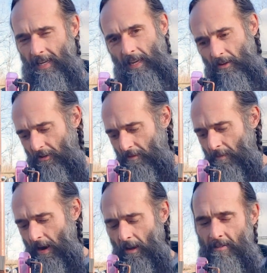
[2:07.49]
into the
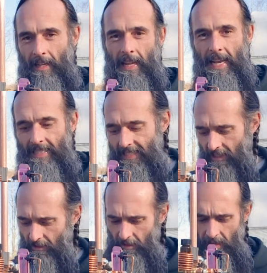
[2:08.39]
barrel as a light
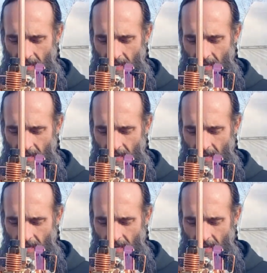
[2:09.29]
signal.